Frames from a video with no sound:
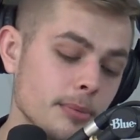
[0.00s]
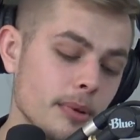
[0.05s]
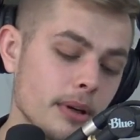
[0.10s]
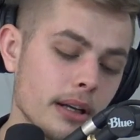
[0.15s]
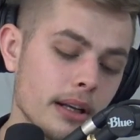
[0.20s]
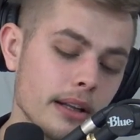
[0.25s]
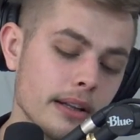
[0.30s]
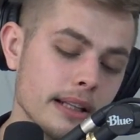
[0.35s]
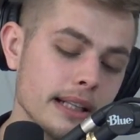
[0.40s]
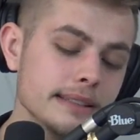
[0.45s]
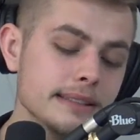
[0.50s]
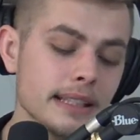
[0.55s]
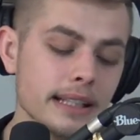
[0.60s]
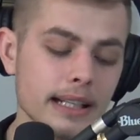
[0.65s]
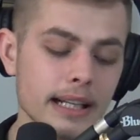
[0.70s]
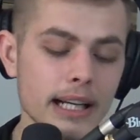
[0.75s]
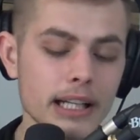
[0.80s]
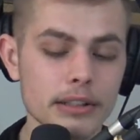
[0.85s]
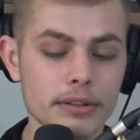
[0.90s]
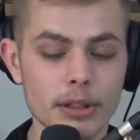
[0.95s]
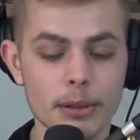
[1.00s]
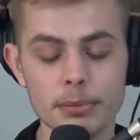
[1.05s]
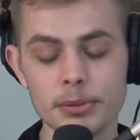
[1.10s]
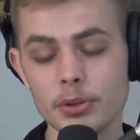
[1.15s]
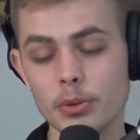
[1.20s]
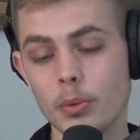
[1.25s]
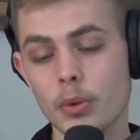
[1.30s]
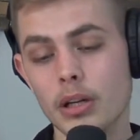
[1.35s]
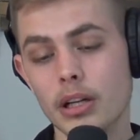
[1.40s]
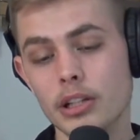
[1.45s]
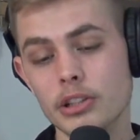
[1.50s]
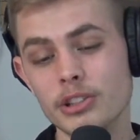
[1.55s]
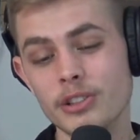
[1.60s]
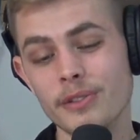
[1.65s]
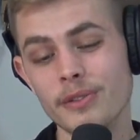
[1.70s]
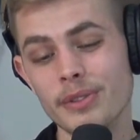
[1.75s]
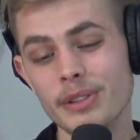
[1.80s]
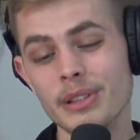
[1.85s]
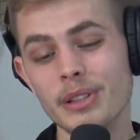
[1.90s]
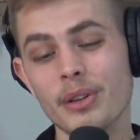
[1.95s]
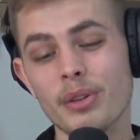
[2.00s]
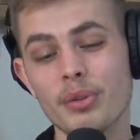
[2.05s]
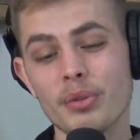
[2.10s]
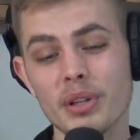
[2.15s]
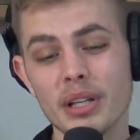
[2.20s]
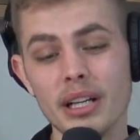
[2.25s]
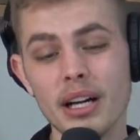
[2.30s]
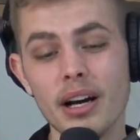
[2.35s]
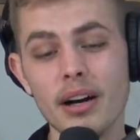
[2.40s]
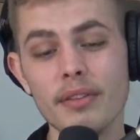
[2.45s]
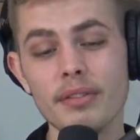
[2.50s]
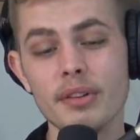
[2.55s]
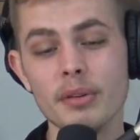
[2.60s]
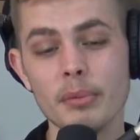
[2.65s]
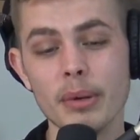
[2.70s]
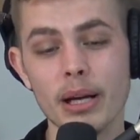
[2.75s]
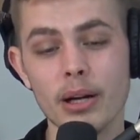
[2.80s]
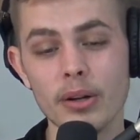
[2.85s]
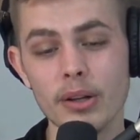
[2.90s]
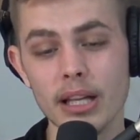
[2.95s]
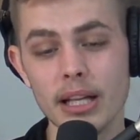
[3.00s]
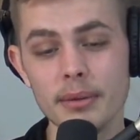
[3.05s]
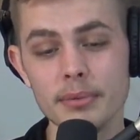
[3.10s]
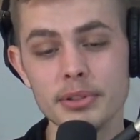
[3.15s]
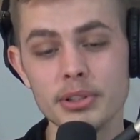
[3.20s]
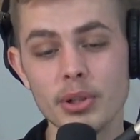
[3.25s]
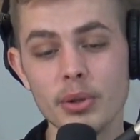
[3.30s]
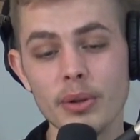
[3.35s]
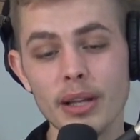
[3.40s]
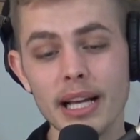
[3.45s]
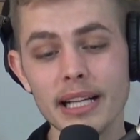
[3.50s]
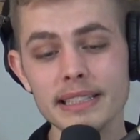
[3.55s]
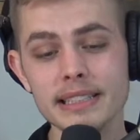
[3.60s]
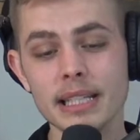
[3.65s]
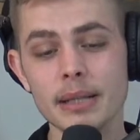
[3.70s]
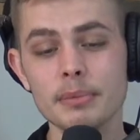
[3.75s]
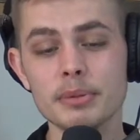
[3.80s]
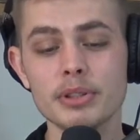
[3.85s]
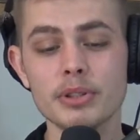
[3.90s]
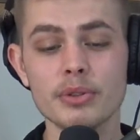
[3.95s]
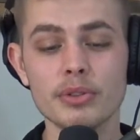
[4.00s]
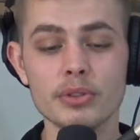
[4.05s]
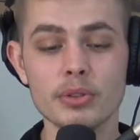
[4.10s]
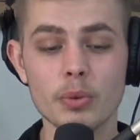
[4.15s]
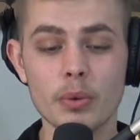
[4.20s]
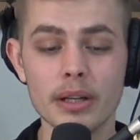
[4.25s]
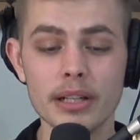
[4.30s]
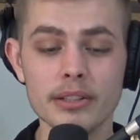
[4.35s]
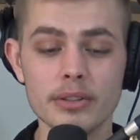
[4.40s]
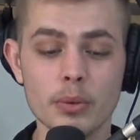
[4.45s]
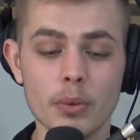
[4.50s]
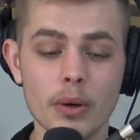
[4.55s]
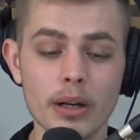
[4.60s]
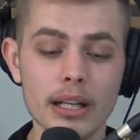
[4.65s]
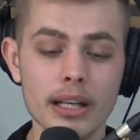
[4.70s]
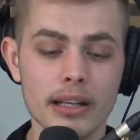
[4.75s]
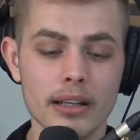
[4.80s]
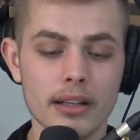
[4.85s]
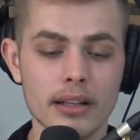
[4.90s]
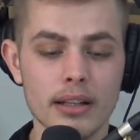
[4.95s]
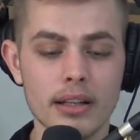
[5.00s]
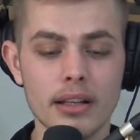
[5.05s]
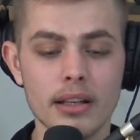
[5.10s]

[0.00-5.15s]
But uh, that's it, guys. Episode 153 of the Michael Lab Show, last episode of 2020